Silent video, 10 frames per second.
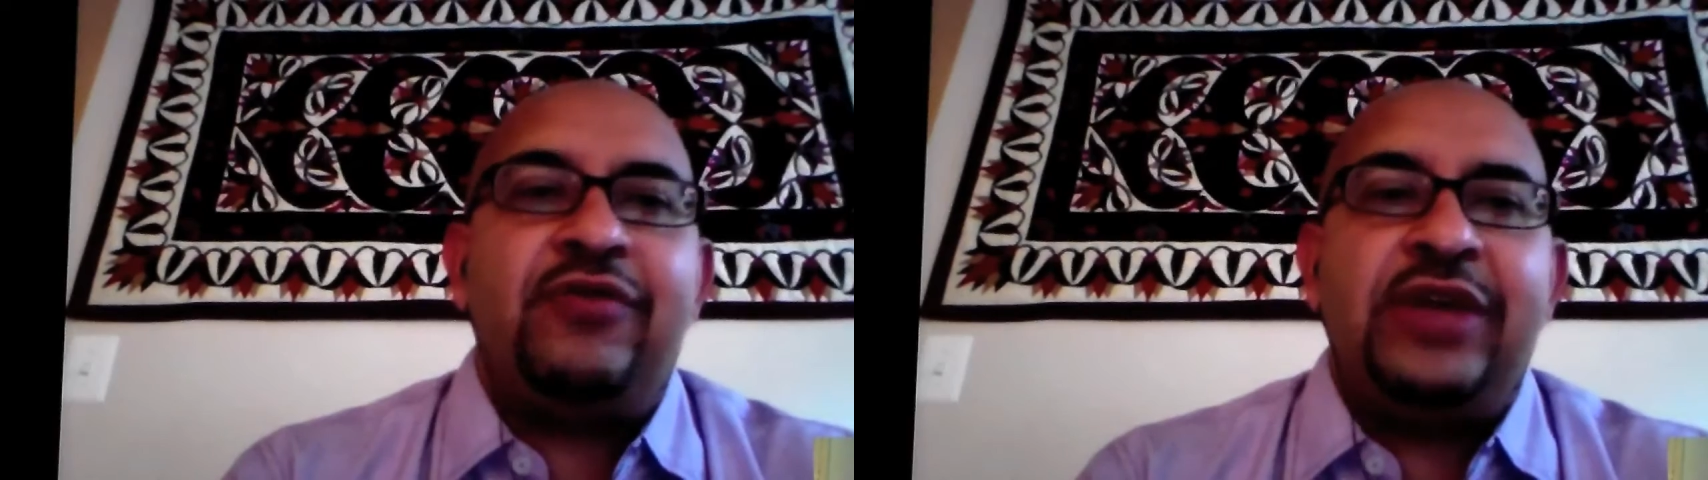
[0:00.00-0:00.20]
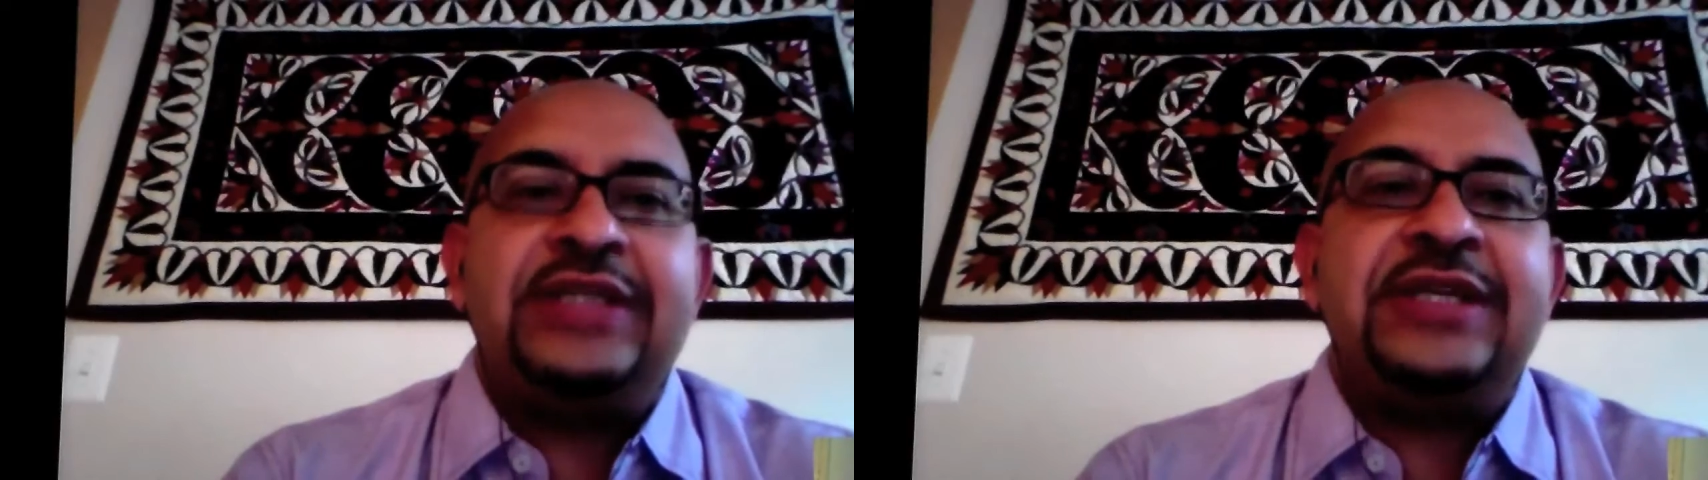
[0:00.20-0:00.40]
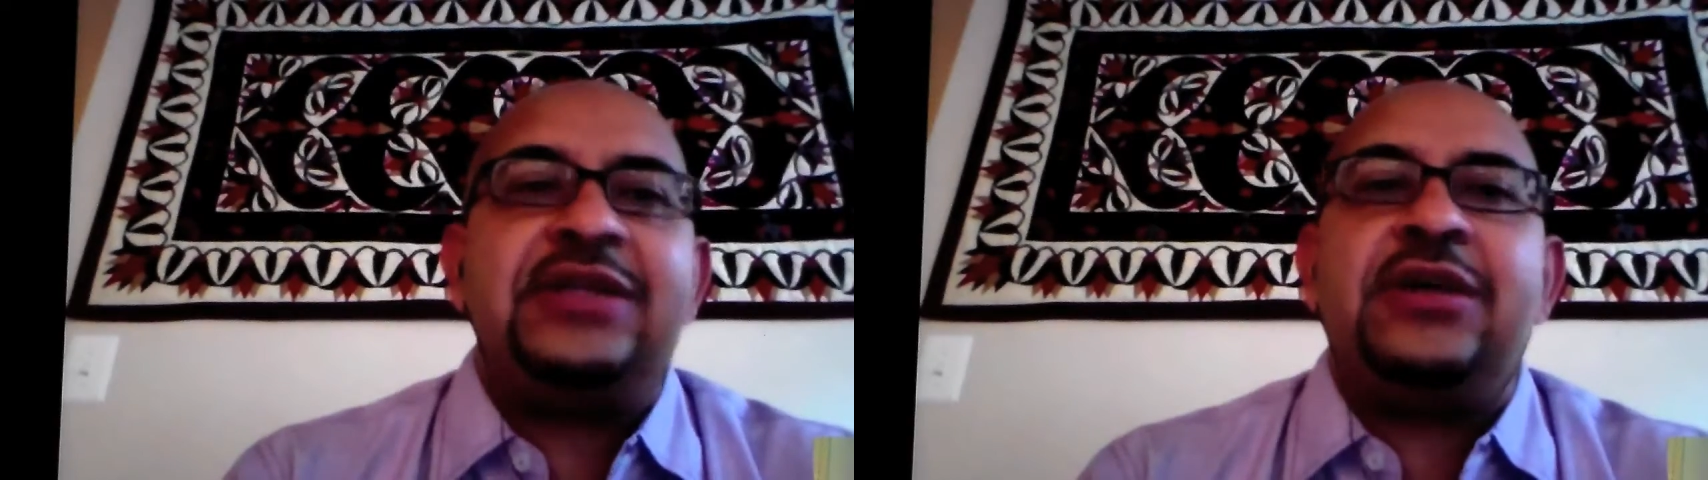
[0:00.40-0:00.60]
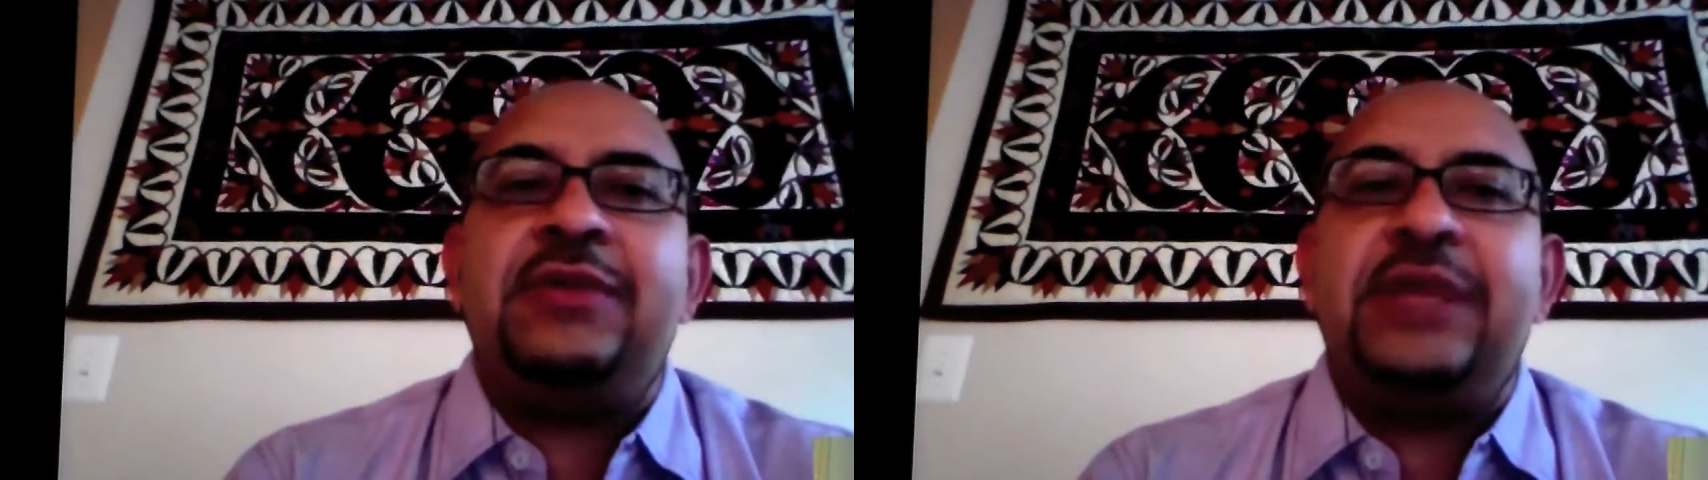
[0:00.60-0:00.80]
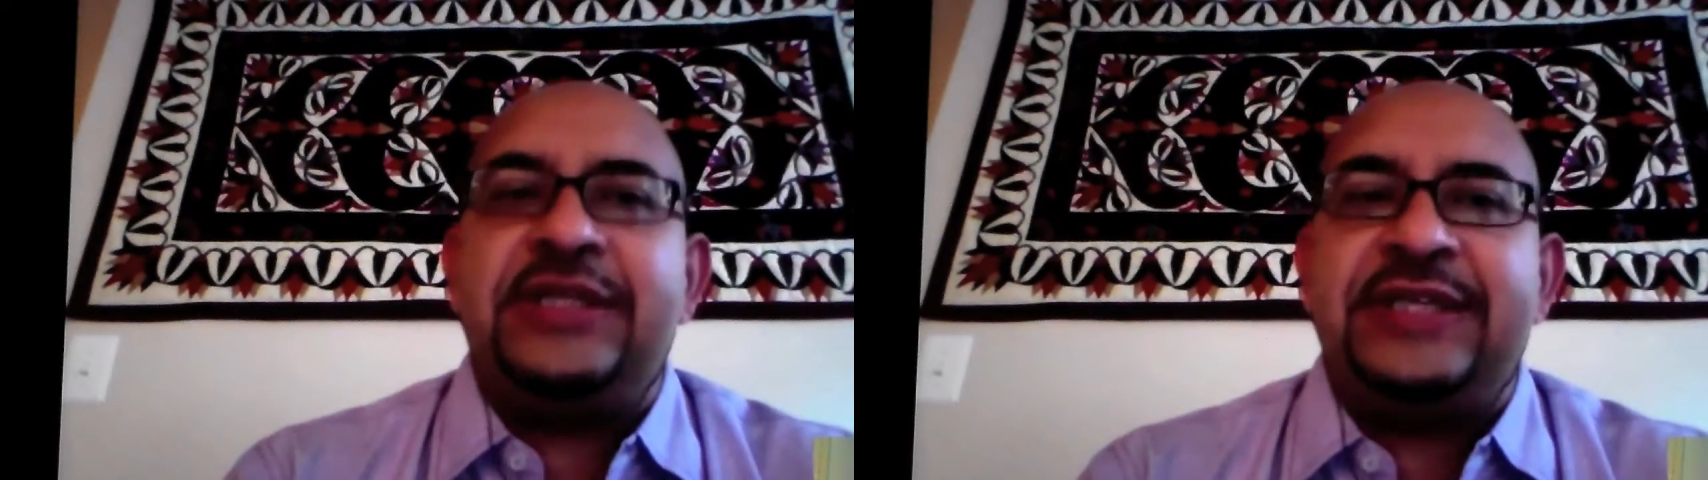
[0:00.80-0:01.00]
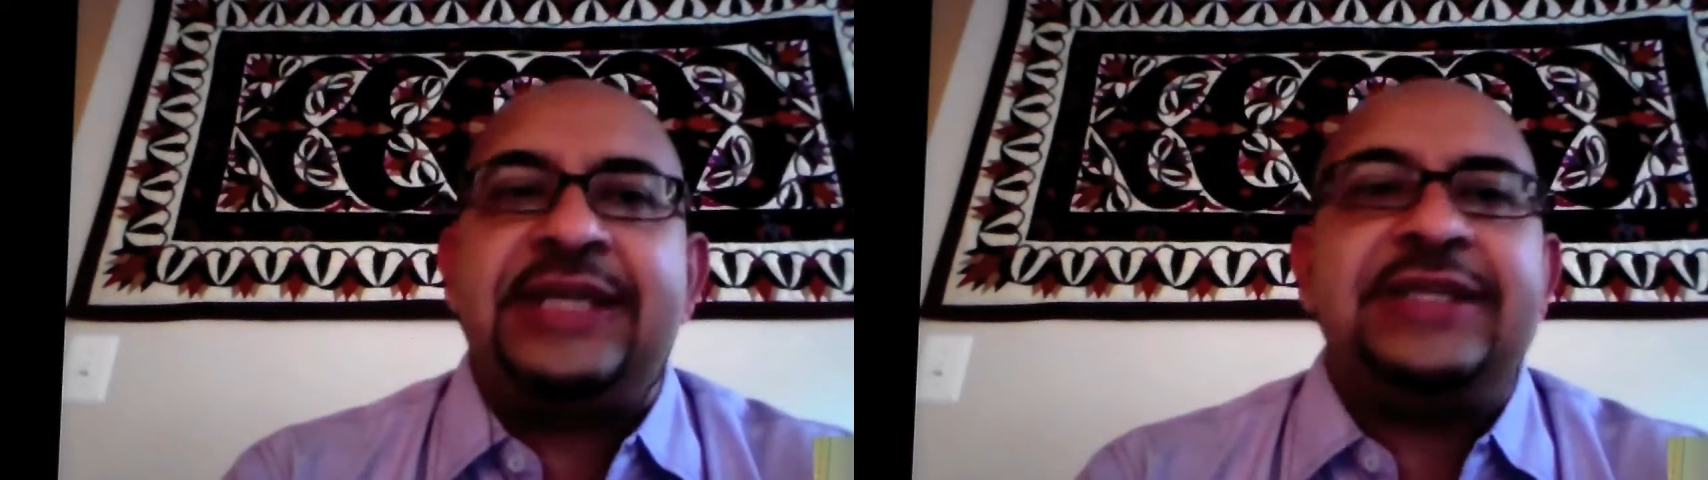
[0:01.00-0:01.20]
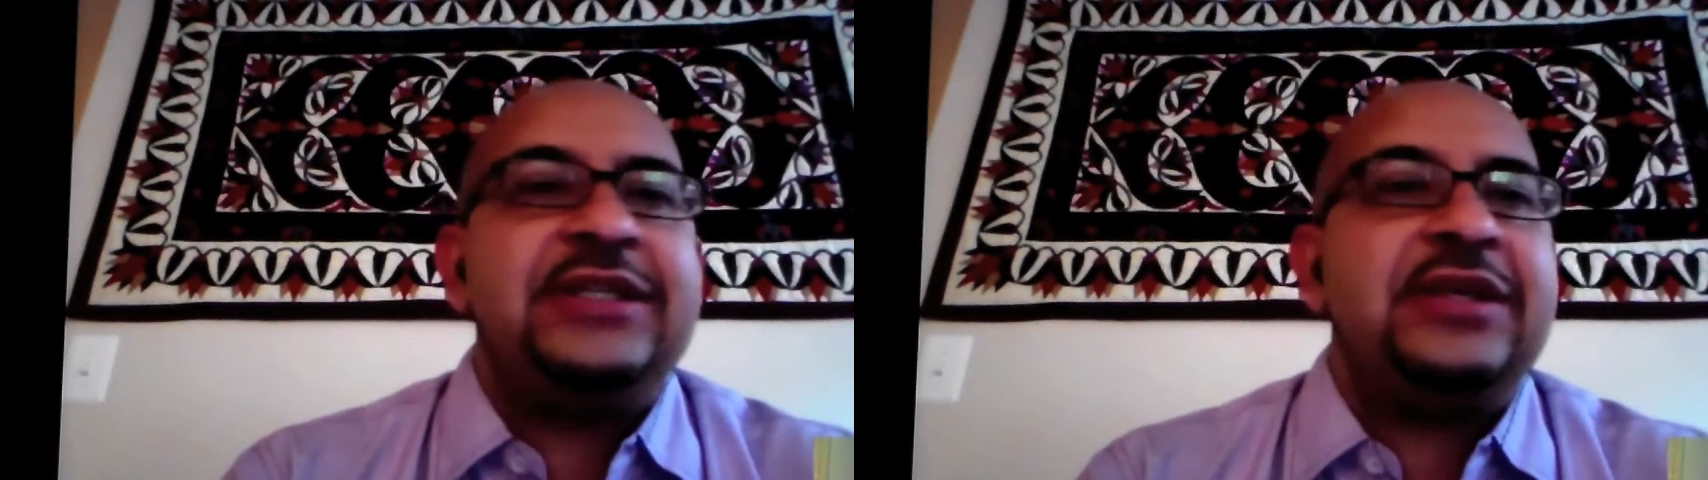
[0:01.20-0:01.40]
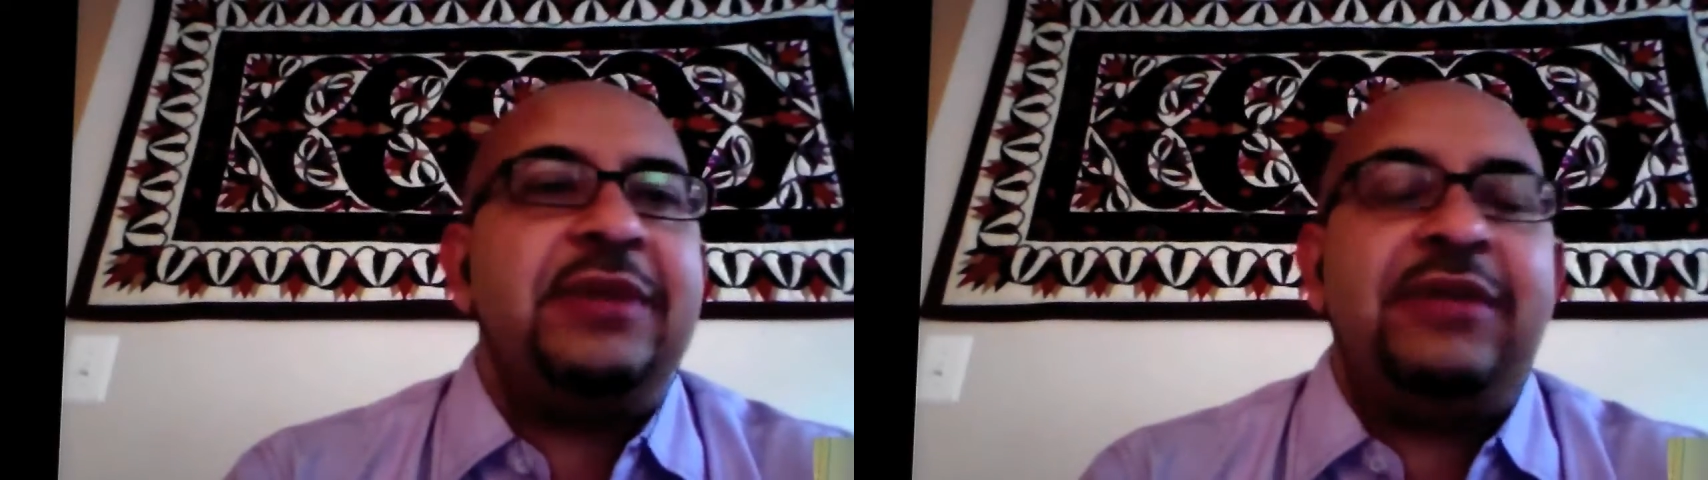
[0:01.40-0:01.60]
racism and
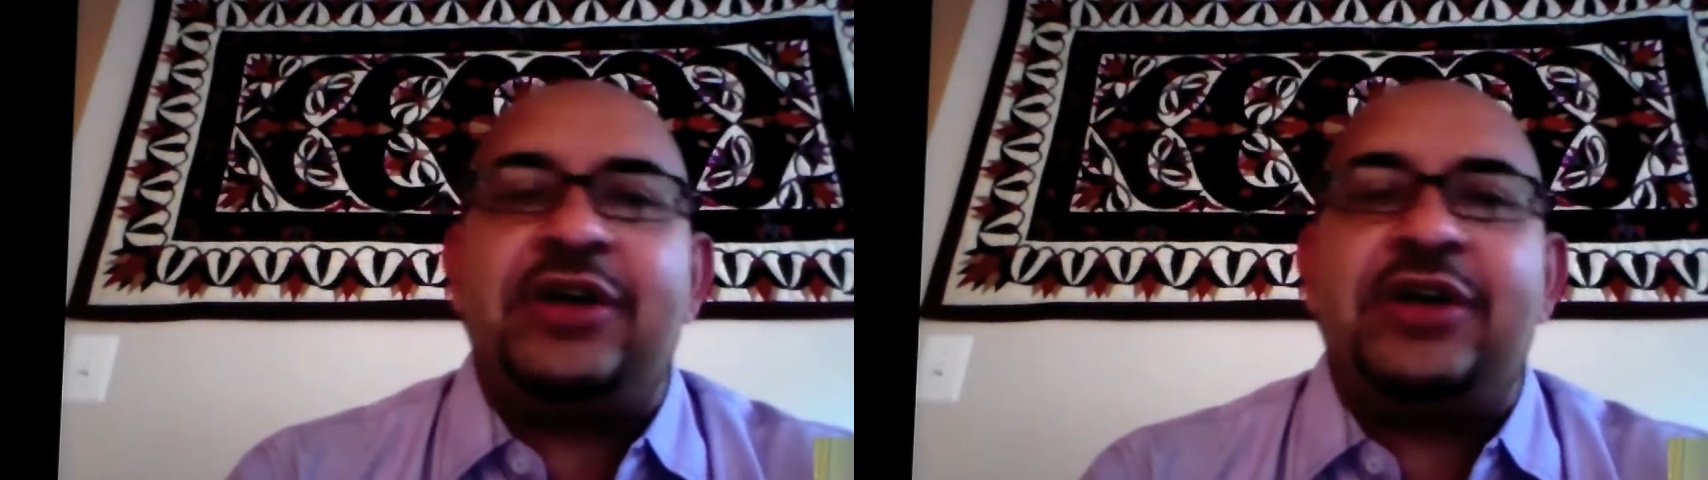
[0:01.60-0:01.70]
sexism